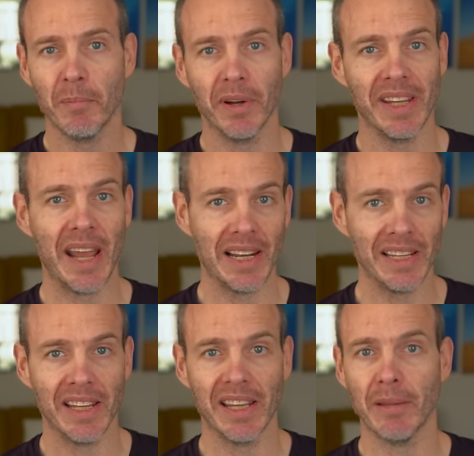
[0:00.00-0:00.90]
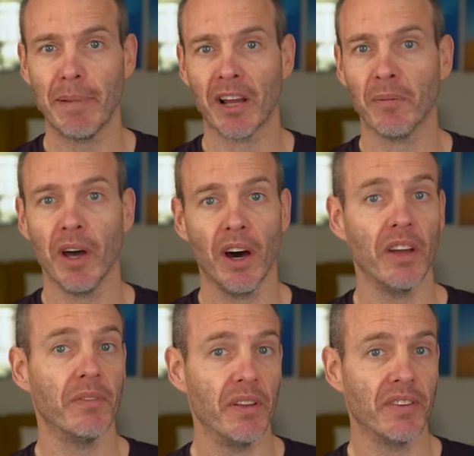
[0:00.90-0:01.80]
by the LED in the back of my
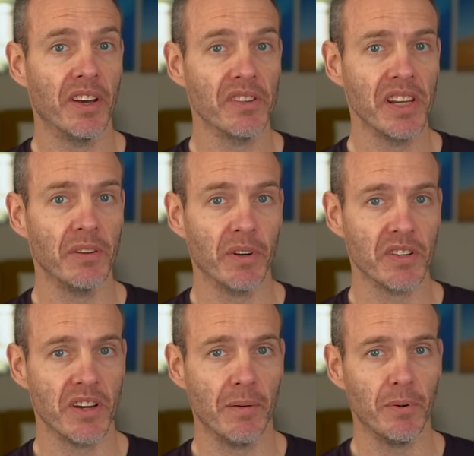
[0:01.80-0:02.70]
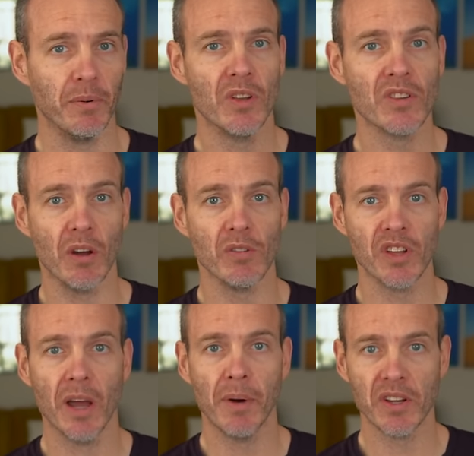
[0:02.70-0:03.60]
iPhone 13, for example. So
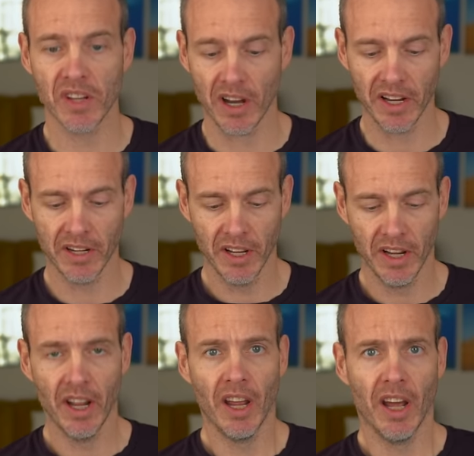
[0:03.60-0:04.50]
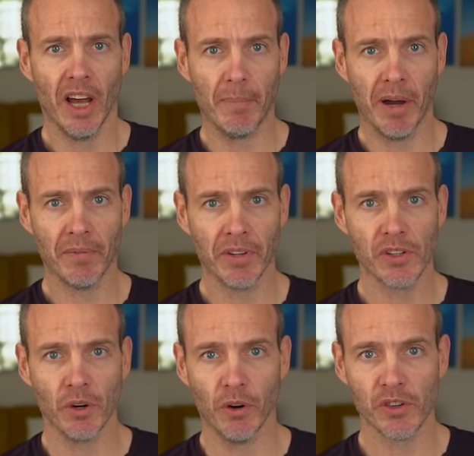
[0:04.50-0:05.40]
side by side, Apart from the
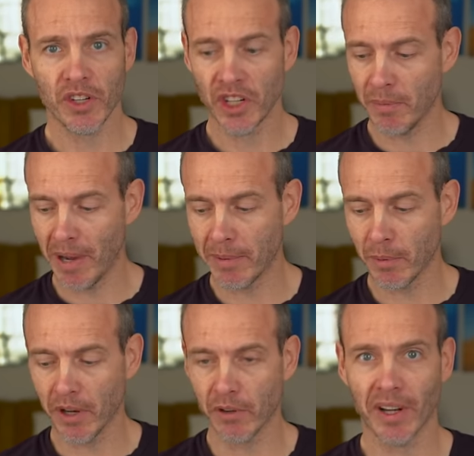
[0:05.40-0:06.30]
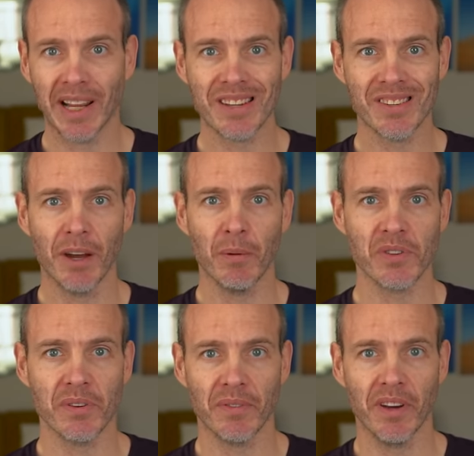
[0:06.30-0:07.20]
torch, you may be wondering, as I
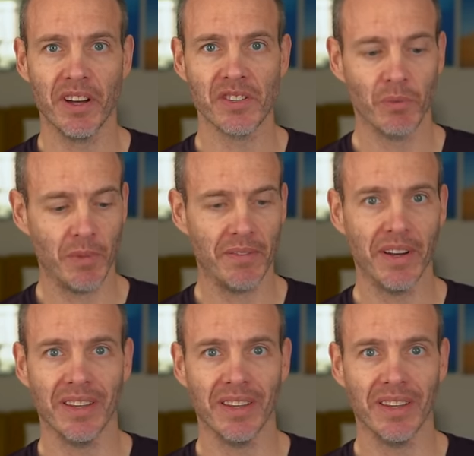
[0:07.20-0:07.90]
was at first, whether